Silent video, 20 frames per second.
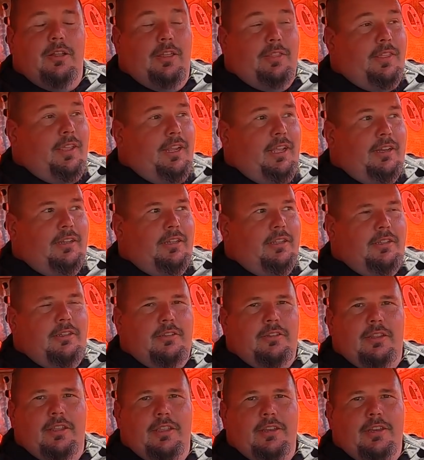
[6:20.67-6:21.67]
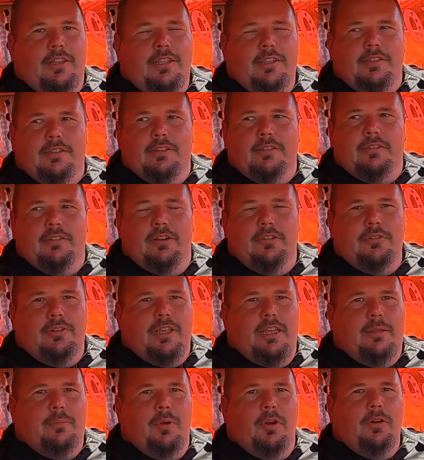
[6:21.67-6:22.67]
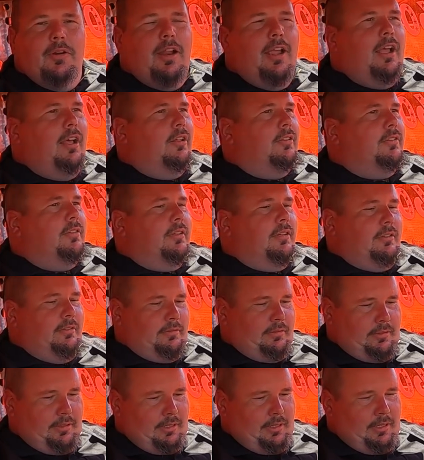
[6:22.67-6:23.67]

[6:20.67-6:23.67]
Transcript: I think I did a decent, okay burnout. So,